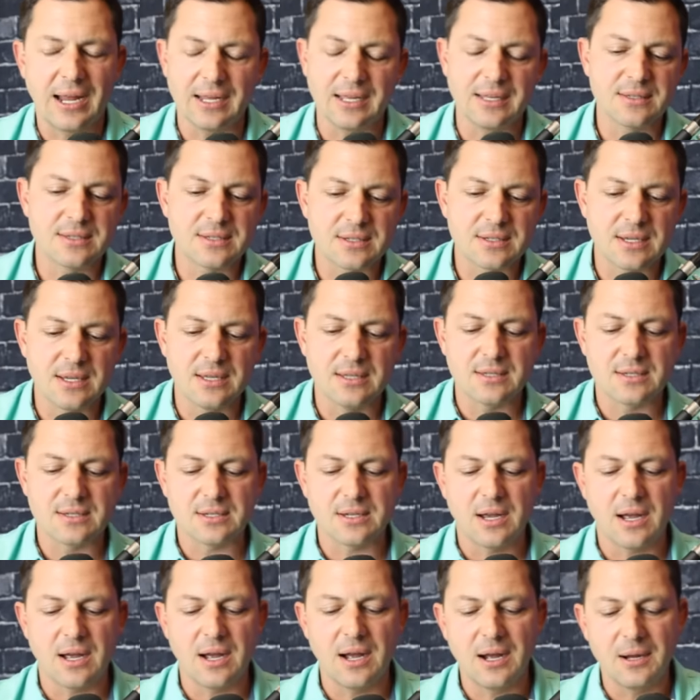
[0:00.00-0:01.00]
It's, it's,
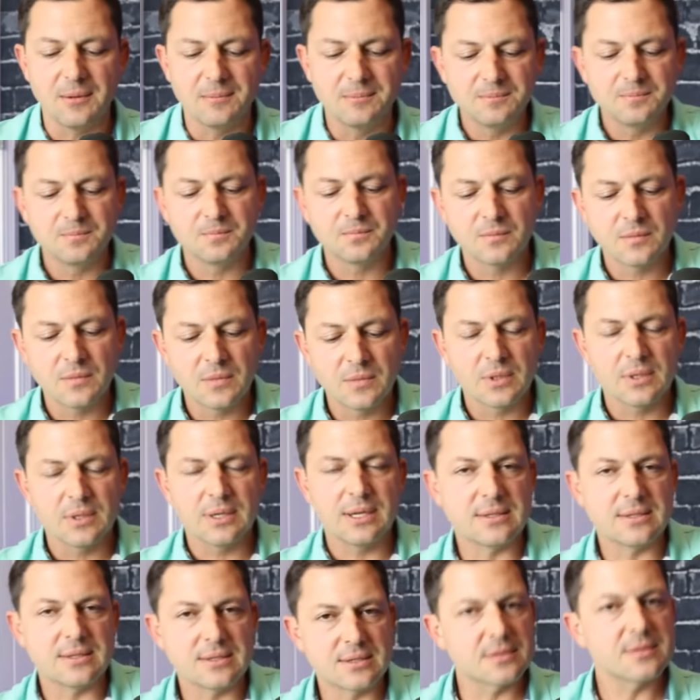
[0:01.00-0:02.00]
uh,
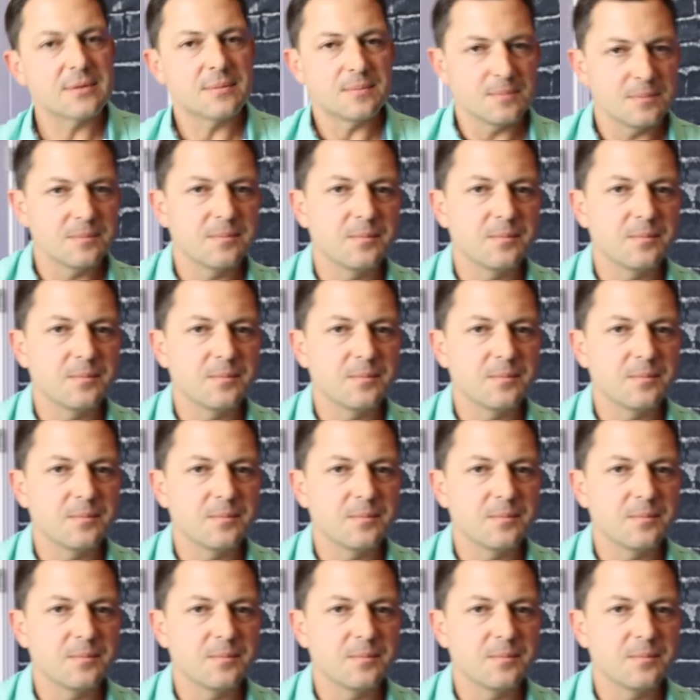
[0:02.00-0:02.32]
it's,